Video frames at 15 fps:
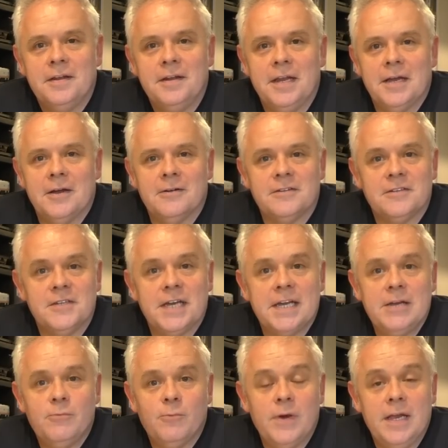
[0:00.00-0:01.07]
Now,
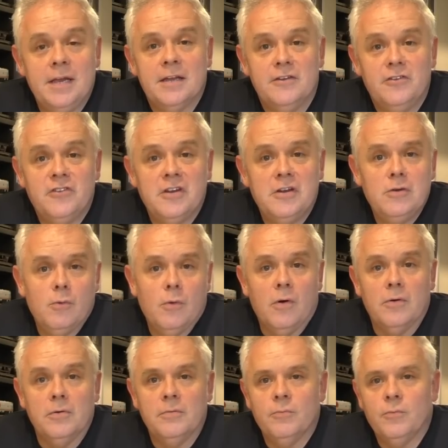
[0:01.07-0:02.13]
today we continue
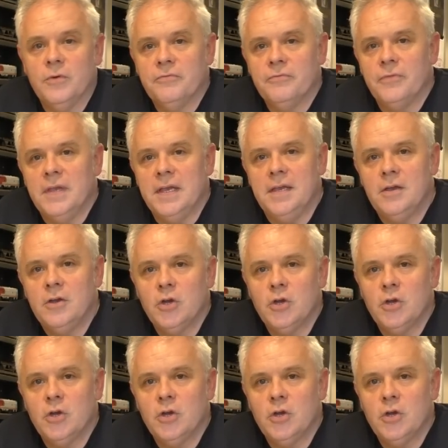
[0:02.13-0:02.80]
on with the